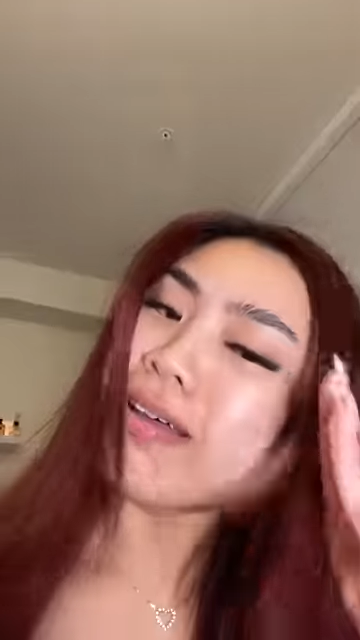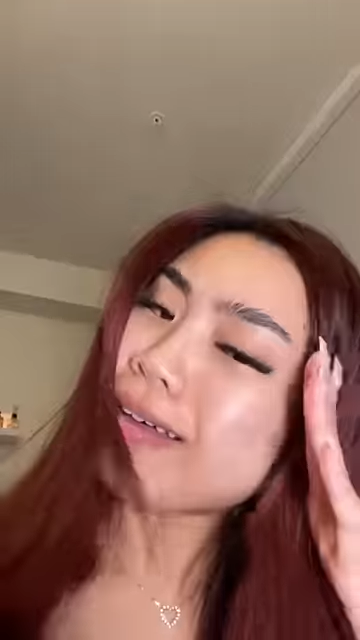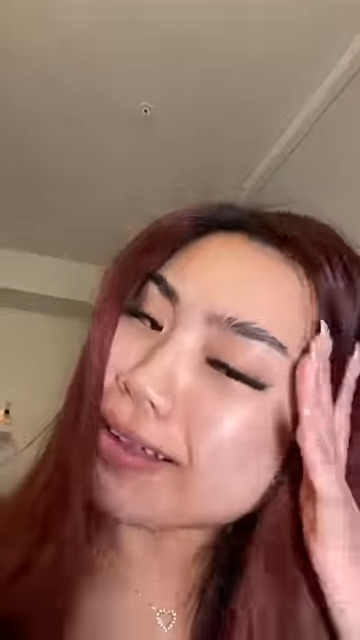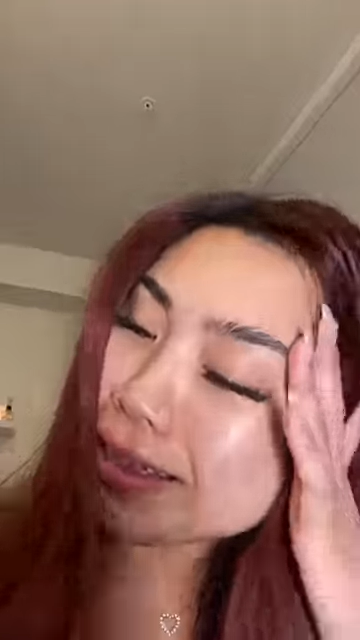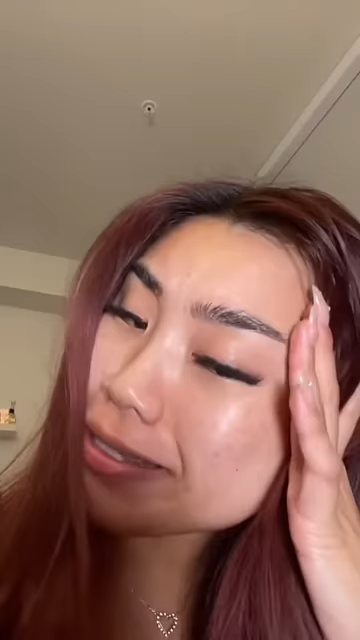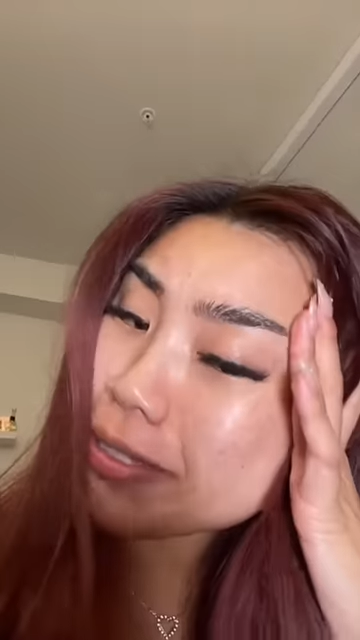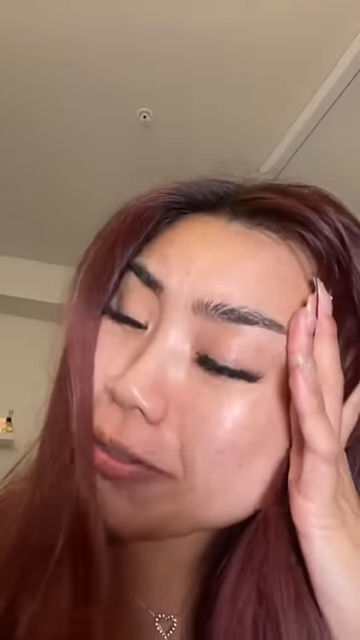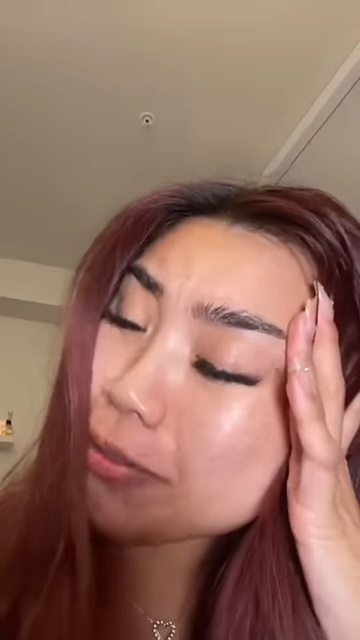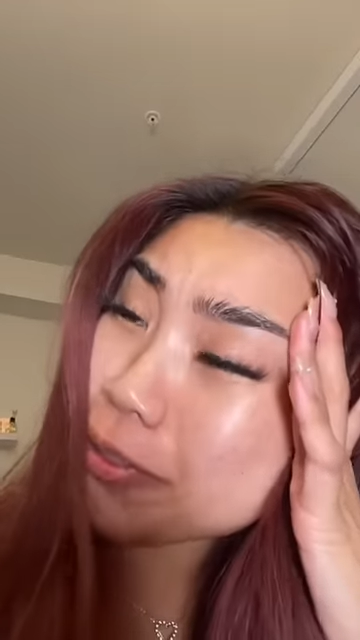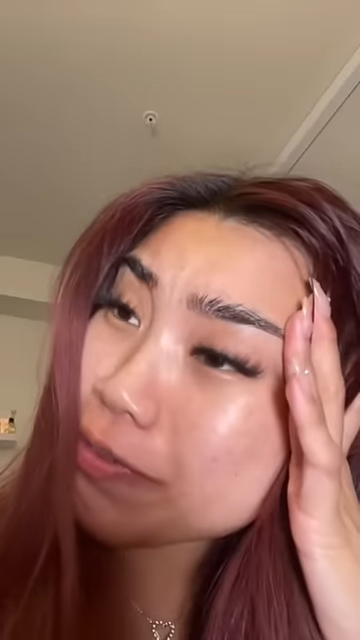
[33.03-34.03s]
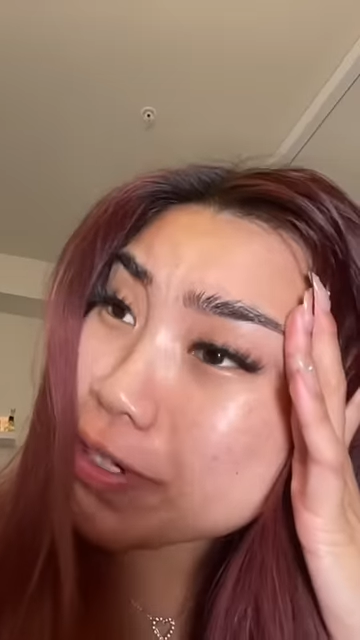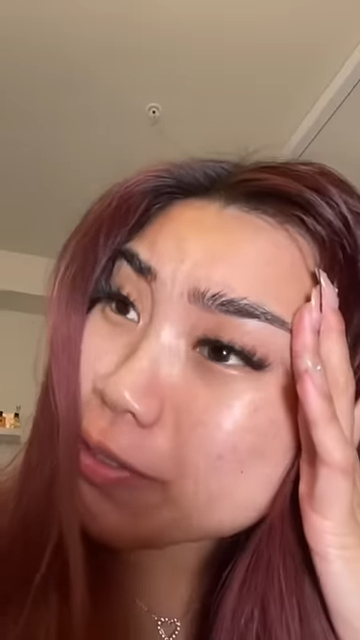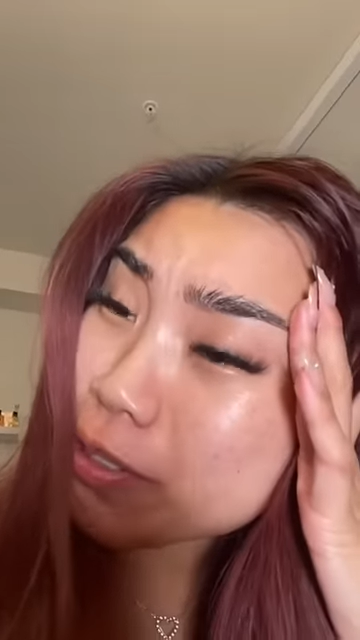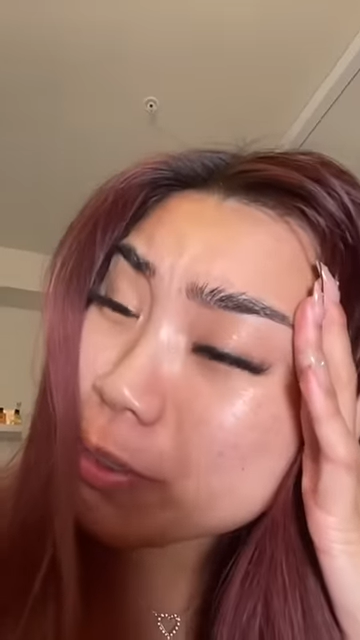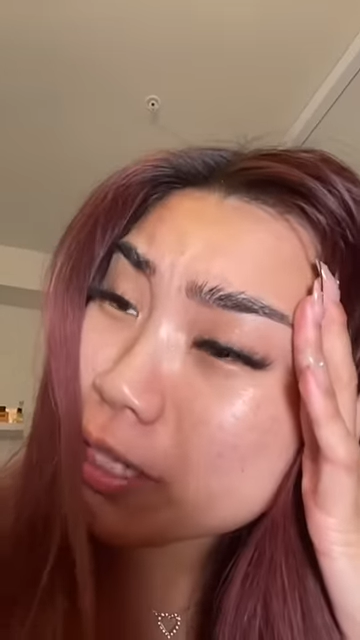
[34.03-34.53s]
Also, those videos
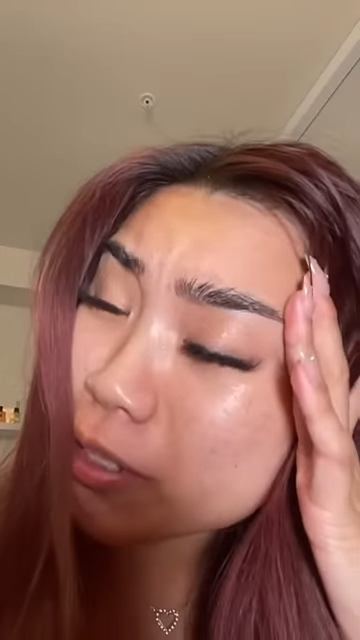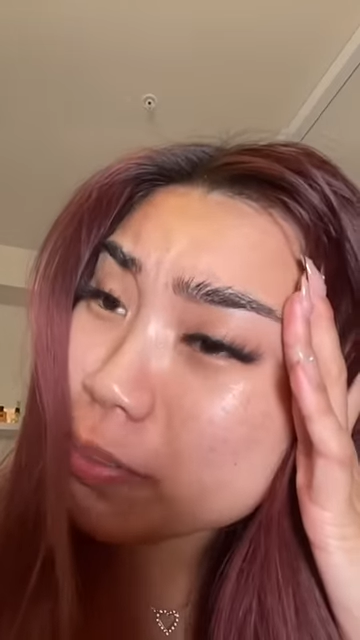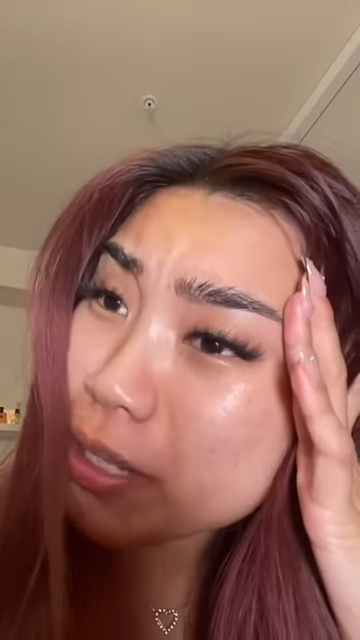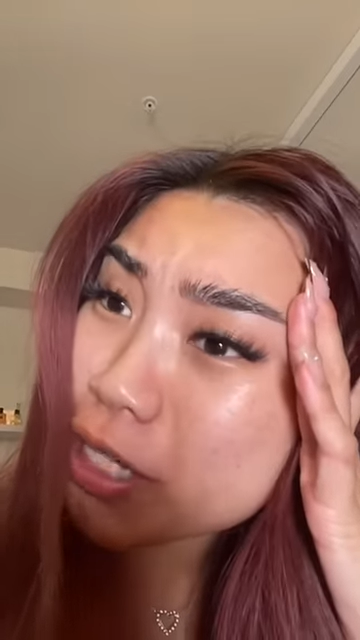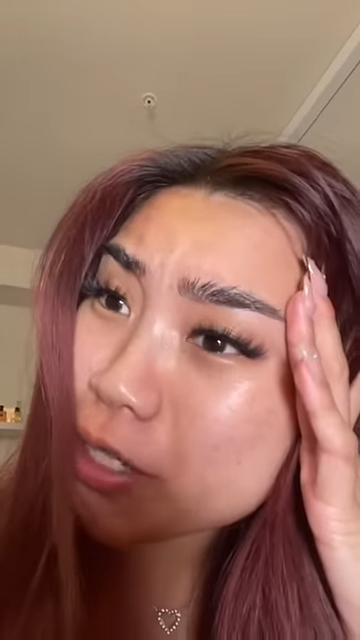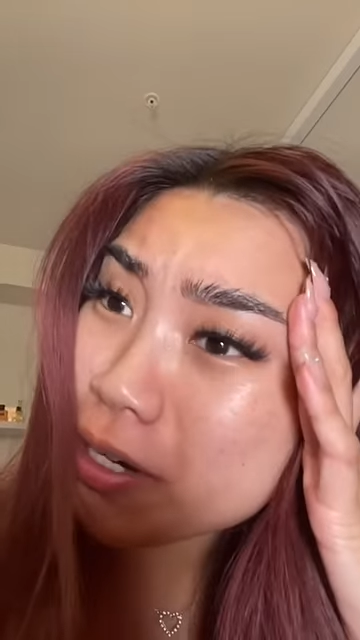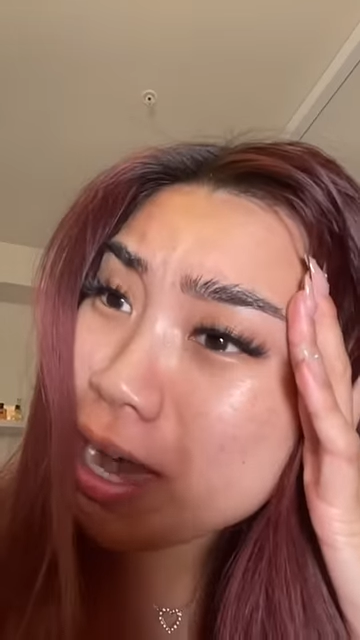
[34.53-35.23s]
are my guilty pleasure.